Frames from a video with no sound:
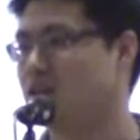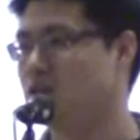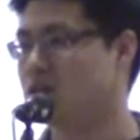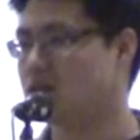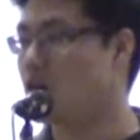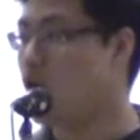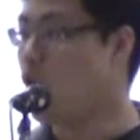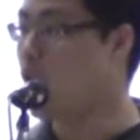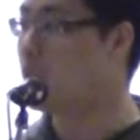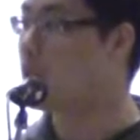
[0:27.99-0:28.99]
You could
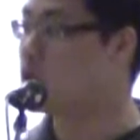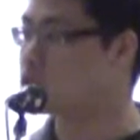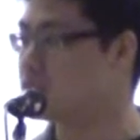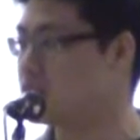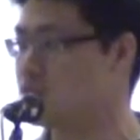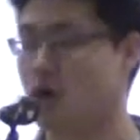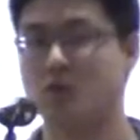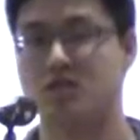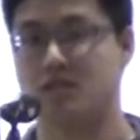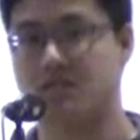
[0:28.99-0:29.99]
almost meet
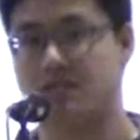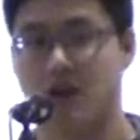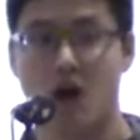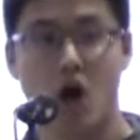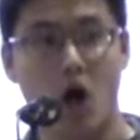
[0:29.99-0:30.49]
folks just to